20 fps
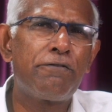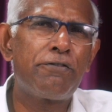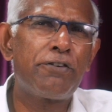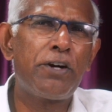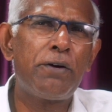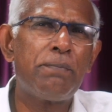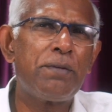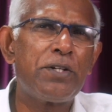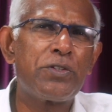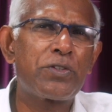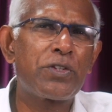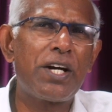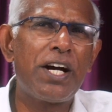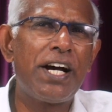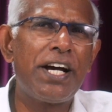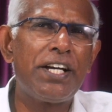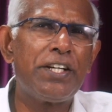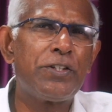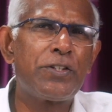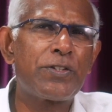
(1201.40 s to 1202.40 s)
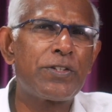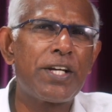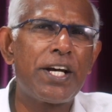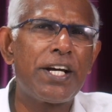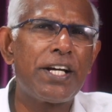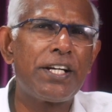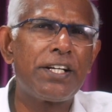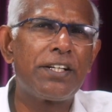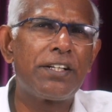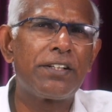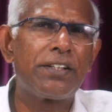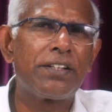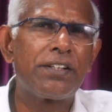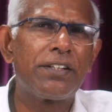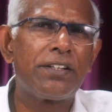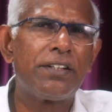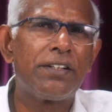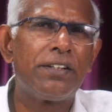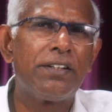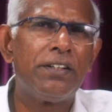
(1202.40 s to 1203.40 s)
from his eyesight.
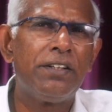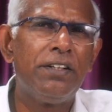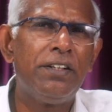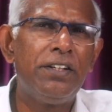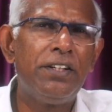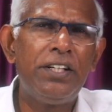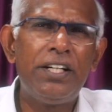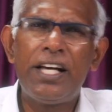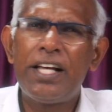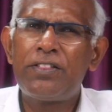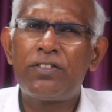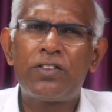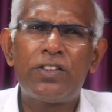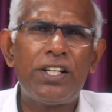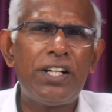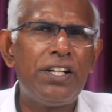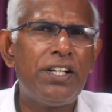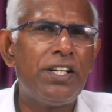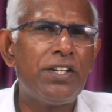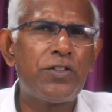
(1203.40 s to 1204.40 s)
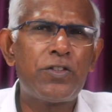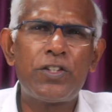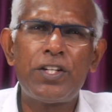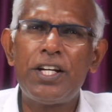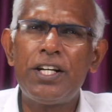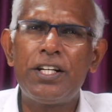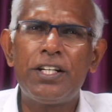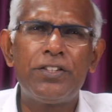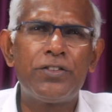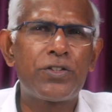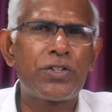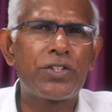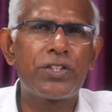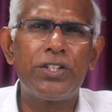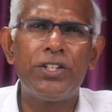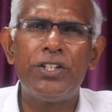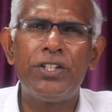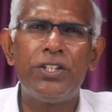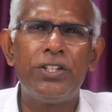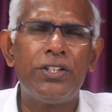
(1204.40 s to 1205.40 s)
Nothing is hidden,
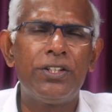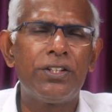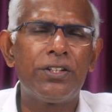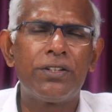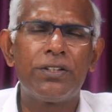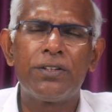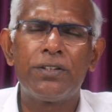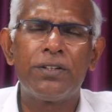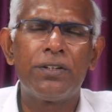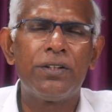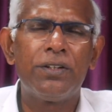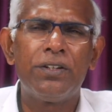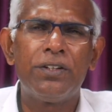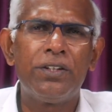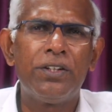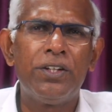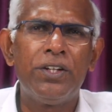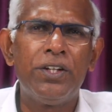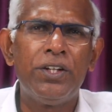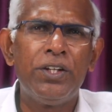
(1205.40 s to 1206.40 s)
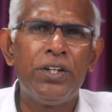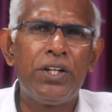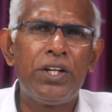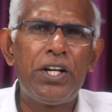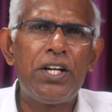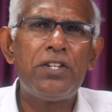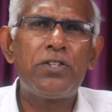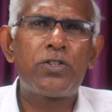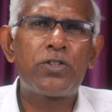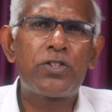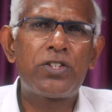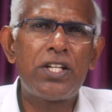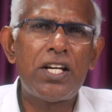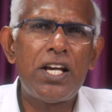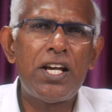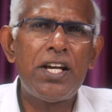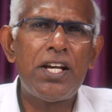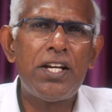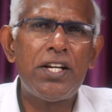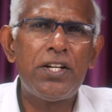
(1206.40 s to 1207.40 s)
sir. He
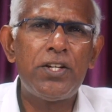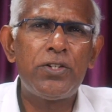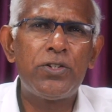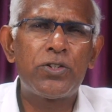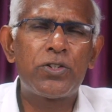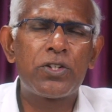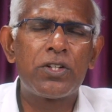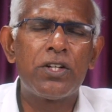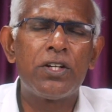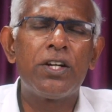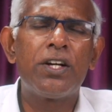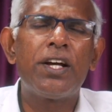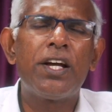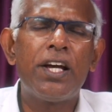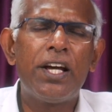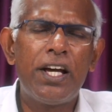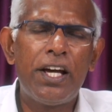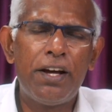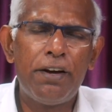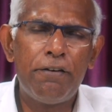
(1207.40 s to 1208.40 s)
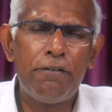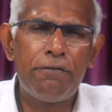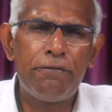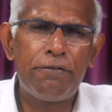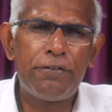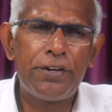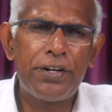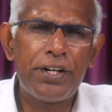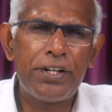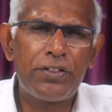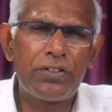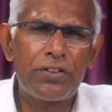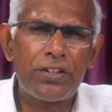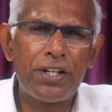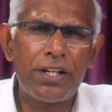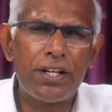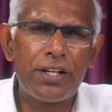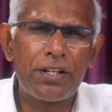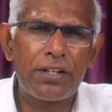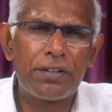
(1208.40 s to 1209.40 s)
sees
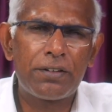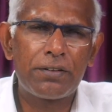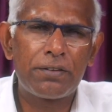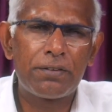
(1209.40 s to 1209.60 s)
everything.